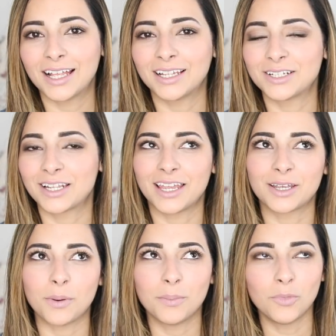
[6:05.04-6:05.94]
and
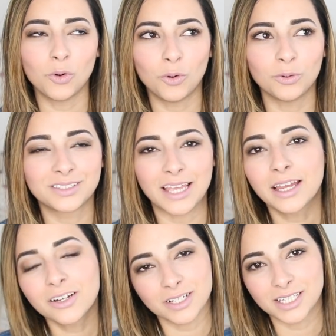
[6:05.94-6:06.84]
like more
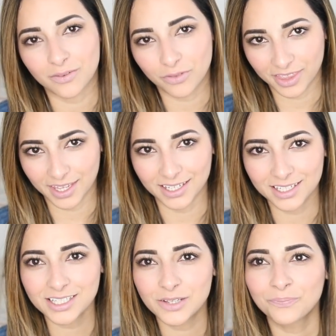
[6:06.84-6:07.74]
decorative
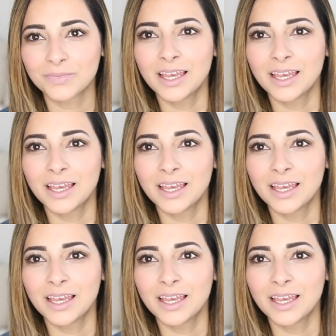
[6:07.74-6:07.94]
things,